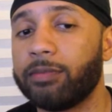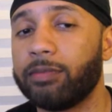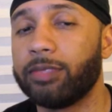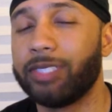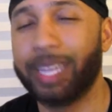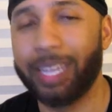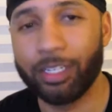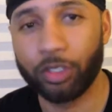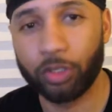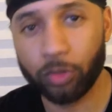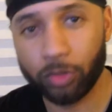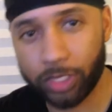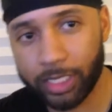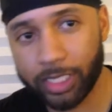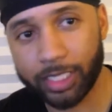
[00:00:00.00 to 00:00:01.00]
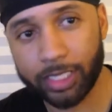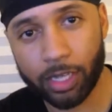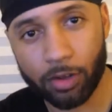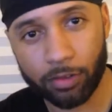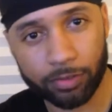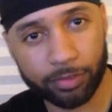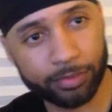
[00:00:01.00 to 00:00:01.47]
staying true to
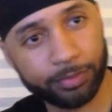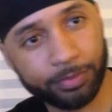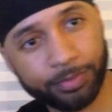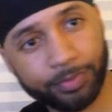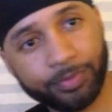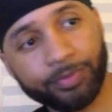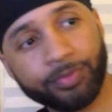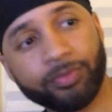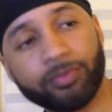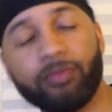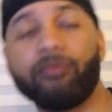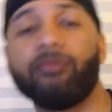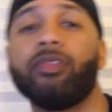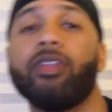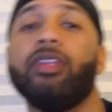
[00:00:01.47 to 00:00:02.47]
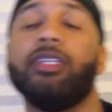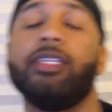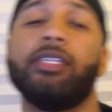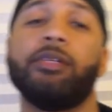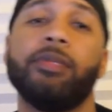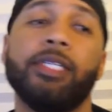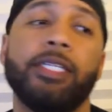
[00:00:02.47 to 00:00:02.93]
yourself.
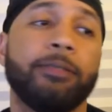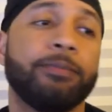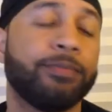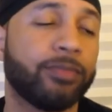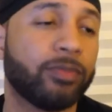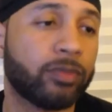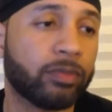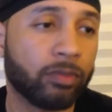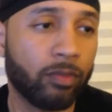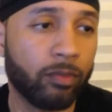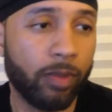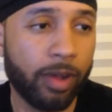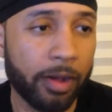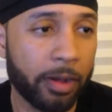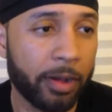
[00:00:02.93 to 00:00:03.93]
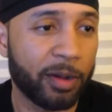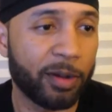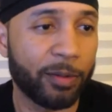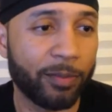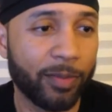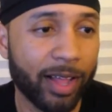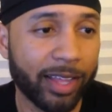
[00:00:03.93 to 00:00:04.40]
You know what I
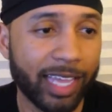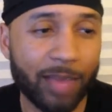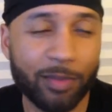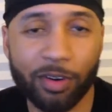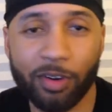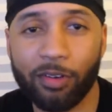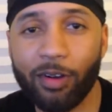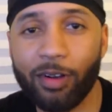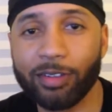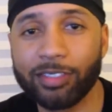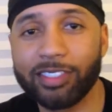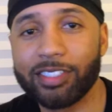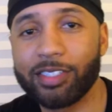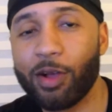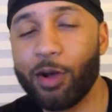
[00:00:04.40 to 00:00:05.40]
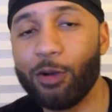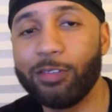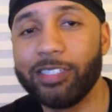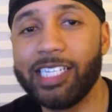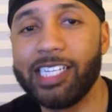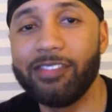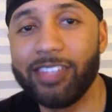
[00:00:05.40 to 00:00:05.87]
mean? I came across this
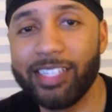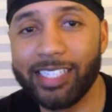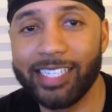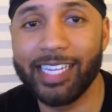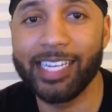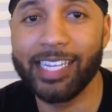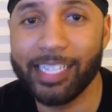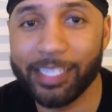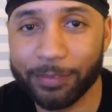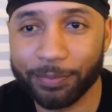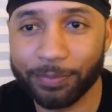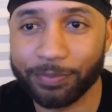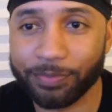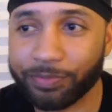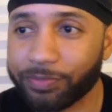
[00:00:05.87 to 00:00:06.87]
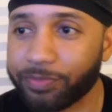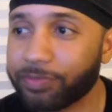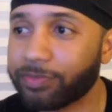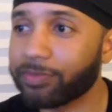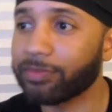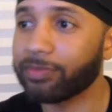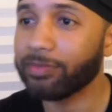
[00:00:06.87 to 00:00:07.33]
old DVD
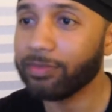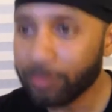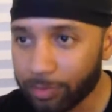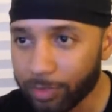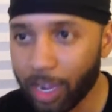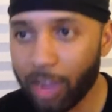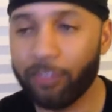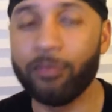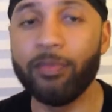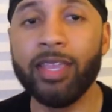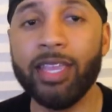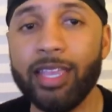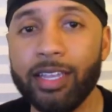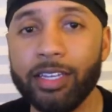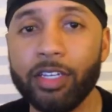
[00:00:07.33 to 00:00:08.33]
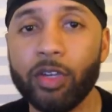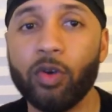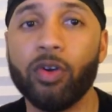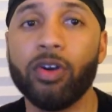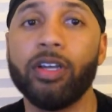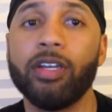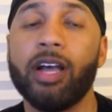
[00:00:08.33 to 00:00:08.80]
of me
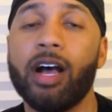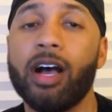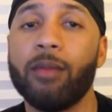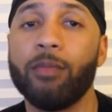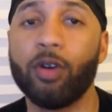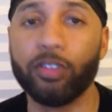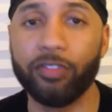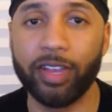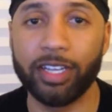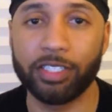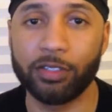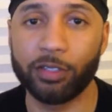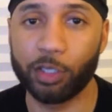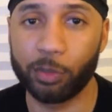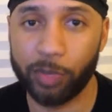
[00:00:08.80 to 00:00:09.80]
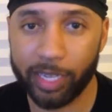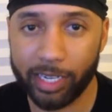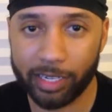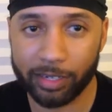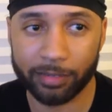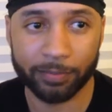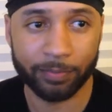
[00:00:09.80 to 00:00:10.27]
doing motivational
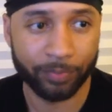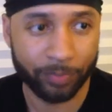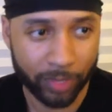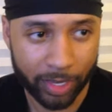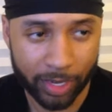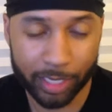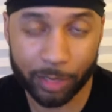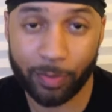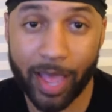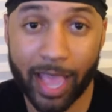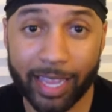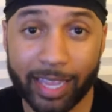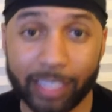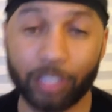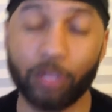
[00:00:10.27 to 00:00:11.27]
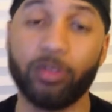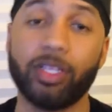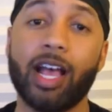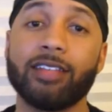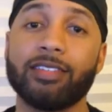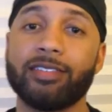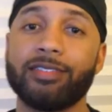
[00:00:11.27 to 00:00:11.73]
speaking. It's back in
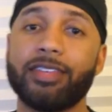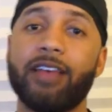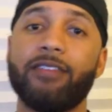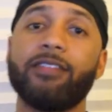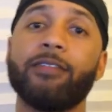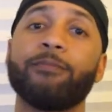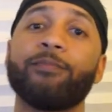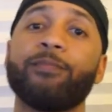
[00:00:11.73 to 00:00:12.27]
2007,